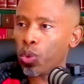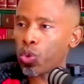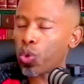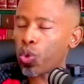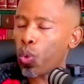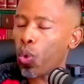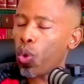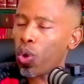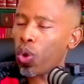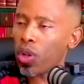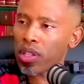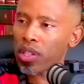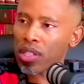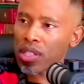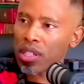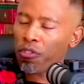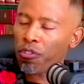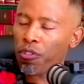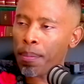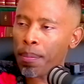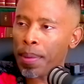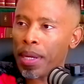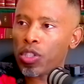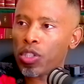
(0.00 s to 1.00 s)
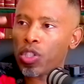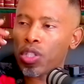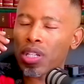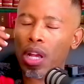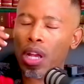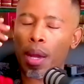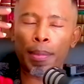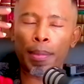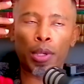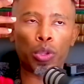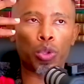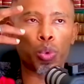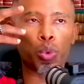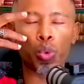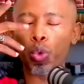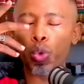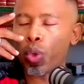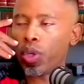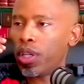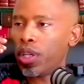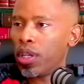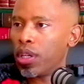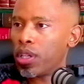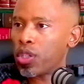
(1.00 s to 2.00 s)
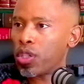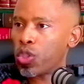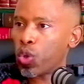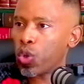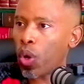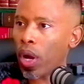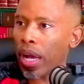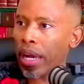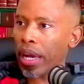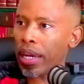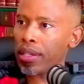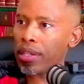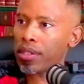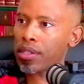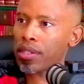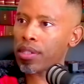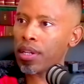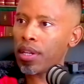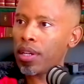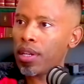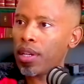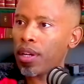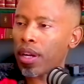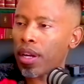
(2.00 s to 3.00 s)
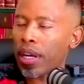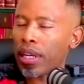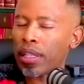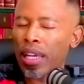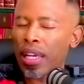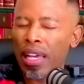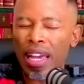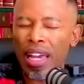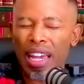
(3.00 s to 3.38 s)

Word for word: So all this information is coming through your ears, your eyes, right?